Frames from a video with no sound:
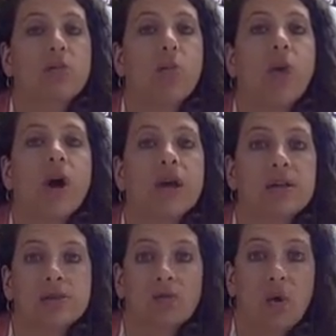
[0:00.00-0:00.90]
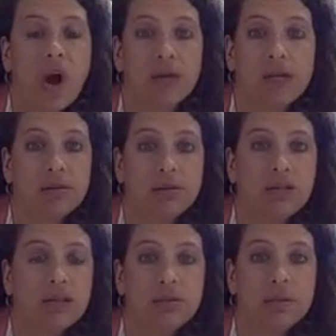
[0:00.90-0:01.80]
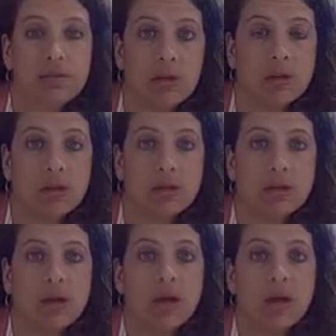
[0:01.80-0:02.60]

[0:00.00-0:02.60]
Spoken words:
was walking knee-deep in mud.